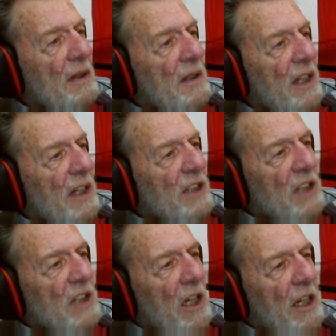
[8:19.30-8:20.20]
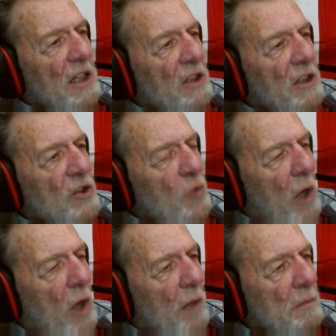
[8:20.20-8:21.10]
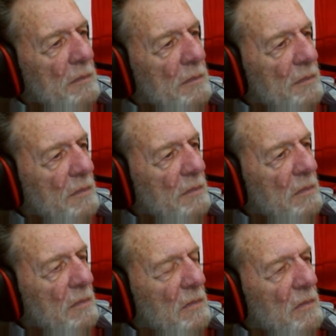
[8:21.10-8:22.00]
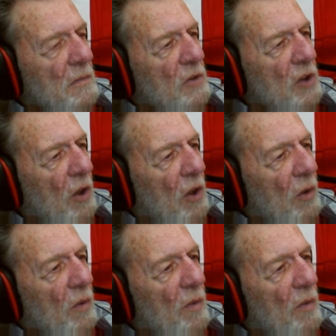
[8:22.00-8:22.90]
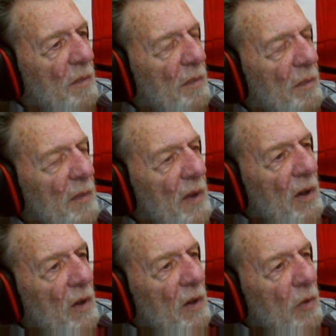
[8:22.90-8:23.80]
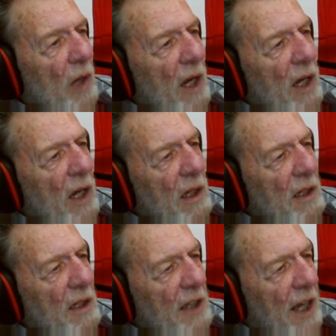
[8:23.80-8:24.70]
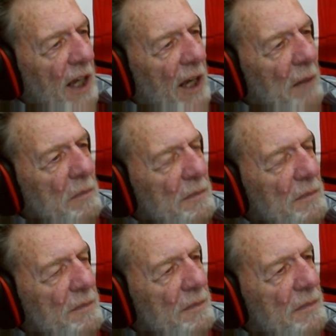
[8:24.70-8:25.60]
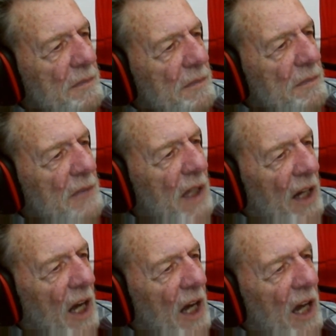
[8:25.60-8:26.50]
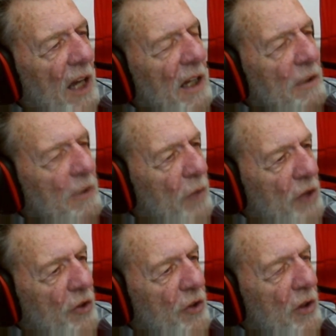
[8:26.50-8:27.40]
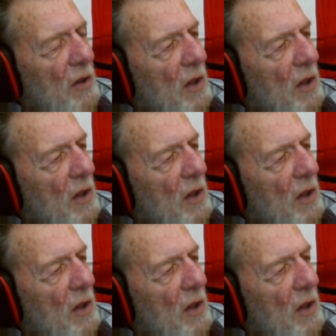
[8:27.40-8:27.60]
he's cleaning the swamp. So Ray, Cam, and I and Richard